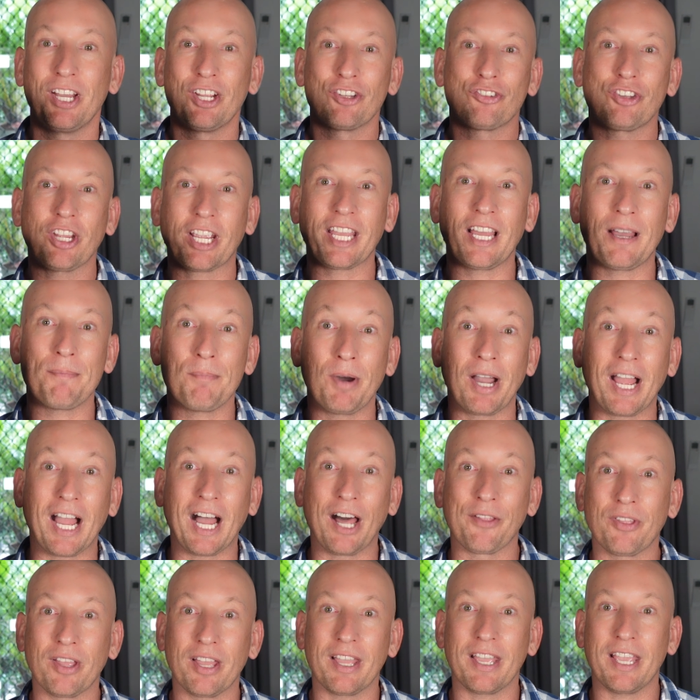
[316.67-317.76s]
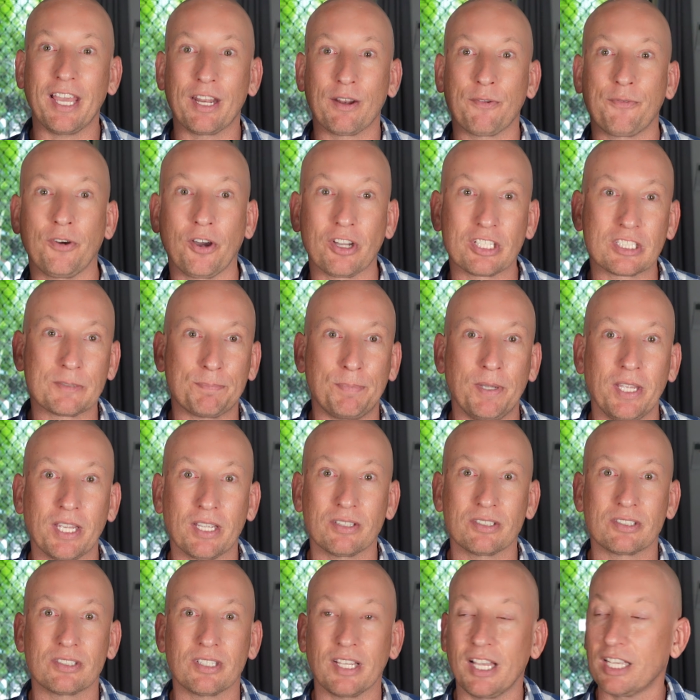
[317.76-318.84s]
Check out my other Edifier
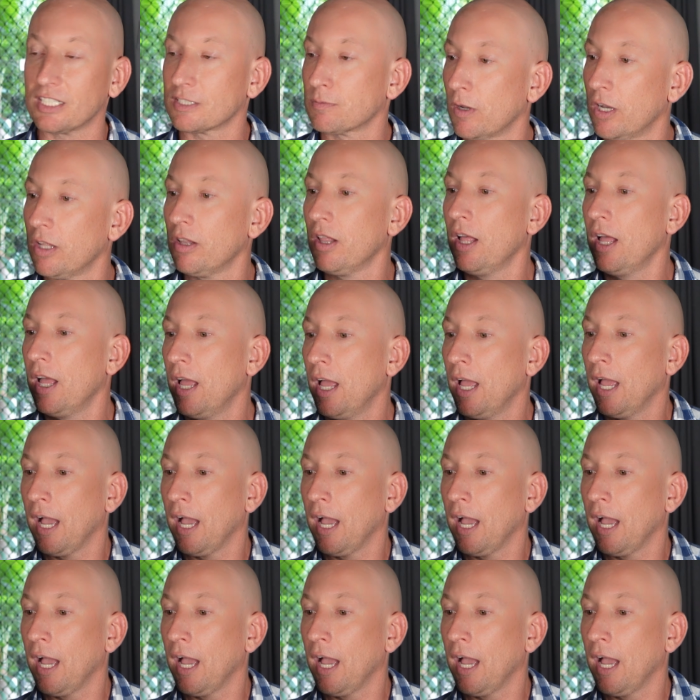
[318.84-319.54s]
speakers as well.